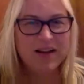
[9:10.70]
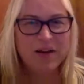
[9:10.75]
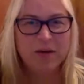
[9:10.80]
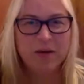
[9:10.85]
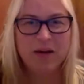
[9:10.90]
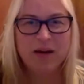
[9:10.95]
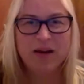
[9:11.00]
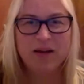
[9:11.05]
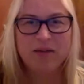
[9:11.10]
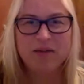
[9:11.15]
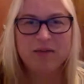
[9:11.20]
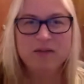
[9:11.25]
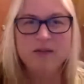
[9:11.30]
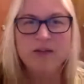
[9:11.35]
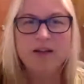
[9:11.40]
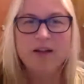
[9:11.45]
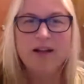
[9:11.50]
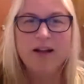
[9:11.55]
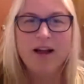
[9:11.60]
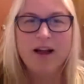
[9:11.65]
it. Okay.
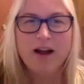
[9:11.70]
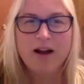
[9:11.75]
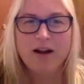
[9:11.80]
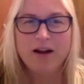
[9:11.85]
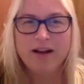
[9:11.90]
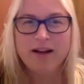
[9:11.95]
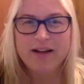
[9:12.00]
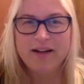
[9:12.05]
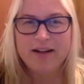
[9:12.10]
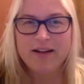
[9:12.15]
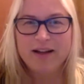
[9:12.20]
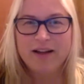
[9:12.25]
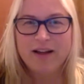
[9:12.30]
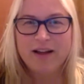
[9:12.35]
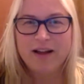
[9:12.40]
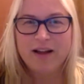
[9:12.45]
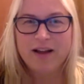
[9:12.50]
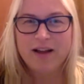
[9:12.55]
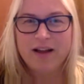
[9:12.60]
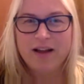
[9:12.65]
All right.
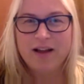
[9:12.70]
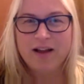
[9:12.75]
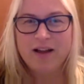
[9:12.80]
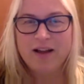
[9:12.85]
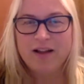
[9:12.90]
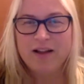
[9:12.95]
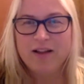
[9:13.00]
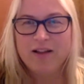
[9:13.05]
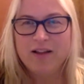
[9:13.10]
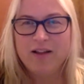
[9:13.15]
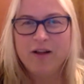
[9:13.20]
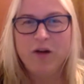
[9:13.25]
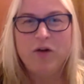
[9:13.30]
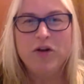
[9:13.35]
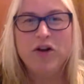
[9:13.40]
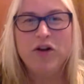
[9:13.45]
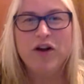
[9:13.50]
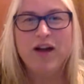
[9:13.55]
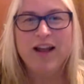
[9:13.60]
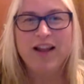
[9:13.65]
Oh,
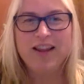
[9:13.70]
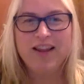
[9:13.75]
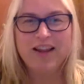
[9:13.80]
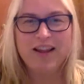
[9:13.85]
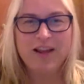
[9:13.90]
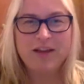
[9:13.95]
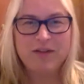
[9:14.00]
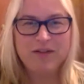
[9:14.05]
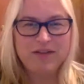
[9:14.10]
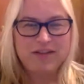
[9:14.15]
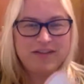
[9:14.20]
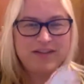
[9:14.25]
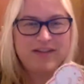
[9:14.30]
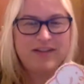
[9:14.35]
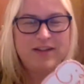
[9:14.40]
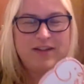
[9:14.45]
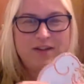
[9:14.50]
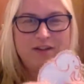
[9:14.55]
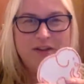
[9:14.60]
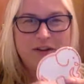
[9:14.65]
your Ella loves
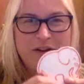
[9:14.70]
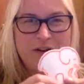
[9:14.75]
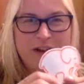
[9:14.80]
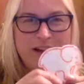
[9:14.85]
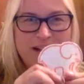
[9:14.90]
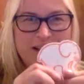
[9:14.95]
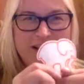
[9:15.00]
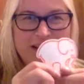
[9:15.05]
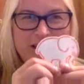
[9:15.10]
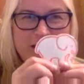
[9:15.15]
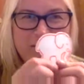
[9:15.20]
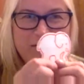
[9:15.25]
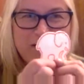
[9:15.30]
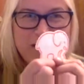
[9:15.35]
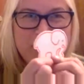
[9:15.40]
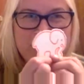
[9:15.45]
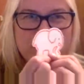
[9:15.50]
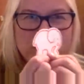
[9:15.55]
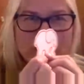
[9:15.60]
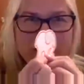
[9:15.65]

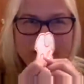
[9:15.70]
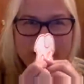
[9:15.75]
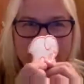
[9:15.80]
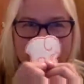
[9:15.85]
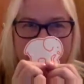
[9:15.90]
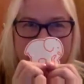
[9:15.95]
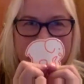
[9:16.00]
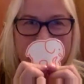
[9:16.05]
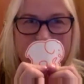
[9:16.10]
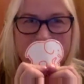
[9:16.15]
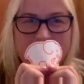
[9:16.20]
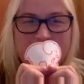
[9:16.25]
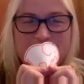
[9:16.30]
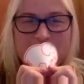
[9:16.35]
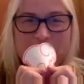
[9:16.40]
Ivory Ella? Yeah.